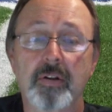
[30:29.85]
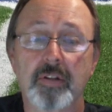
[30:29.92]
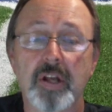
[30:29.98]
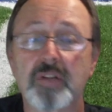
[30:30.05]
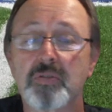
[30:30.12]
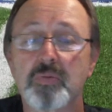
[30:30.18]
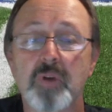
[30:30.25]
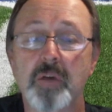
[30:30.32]

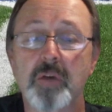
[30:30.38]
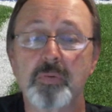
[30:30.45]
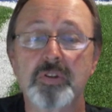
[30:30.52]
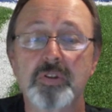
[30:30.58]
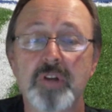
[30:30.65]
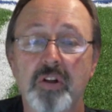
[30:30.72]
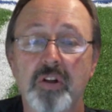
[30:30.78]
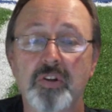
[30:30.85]
That's what I
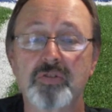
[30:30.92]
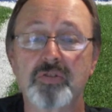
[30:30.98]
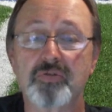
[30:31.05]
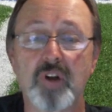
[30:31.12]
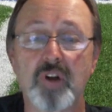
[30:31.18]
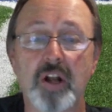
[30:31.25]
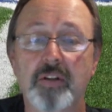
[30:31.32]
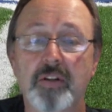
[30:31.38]
would tell this
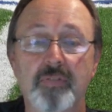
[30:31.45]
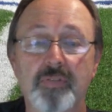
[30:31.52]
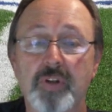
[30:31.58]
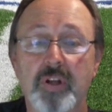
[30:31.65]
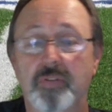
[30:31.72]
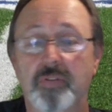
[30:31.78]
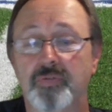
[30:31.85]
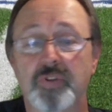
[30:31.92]
friend. If
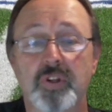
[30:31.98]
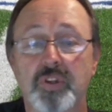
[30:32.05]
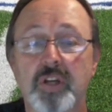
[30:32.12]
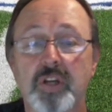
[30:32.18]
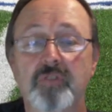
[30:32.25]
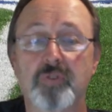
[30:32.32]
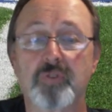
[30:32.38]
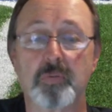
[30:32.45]
you if you
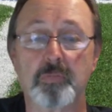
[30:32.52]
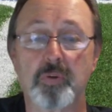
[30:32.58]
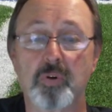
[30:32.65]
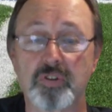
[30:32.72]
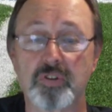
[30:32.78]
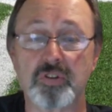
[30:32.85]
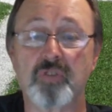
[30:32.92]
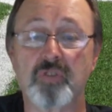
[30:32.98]
think
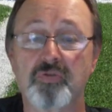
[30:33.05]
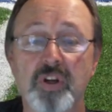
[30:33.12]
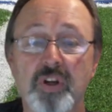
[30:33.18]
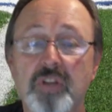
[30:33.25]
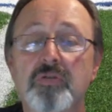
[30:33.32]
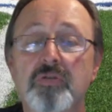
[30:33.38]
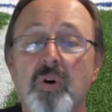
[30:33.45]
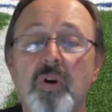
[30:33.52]
football is so
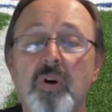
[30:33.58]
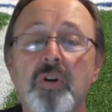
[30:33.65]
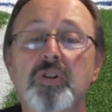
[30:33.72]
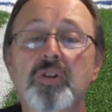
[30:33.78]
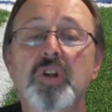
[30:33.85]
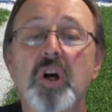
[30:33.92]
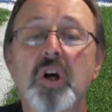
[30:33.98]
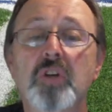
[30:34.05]
fixed,
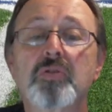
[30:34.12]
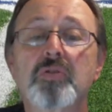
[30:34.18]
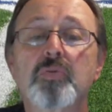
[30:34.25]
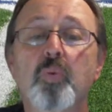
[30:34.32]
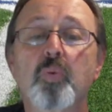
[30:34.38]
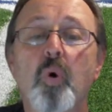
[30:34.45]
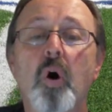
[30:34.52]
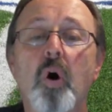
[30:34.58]
just
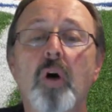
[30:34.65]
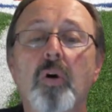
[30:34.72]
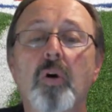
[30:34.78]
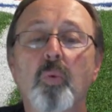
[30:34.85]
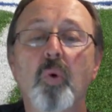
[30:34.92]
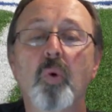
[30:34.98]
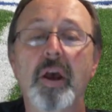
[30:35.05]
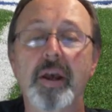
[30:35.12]
walk
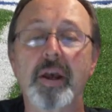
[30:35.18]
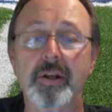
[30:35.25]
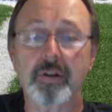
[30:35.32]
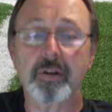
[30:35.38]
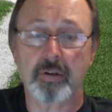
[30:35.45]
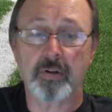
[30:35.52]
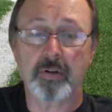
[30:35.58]
away.